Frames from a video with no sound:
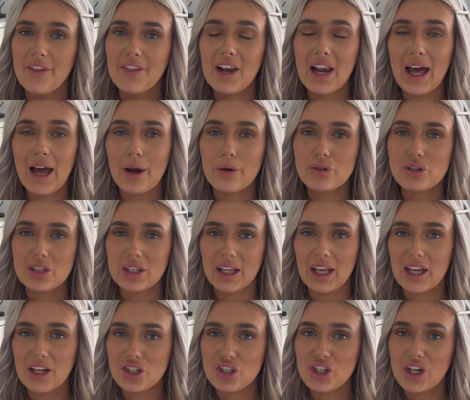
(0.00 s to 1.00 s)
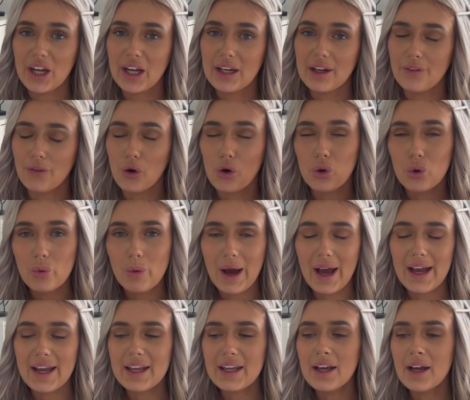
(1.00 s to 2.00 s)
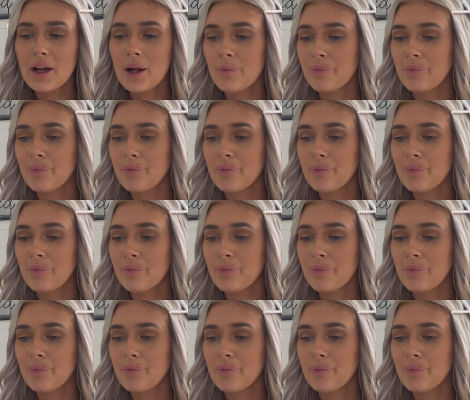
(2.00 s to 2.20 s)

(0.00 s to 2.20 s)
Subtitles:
the lounge, the kitchen and the hallway.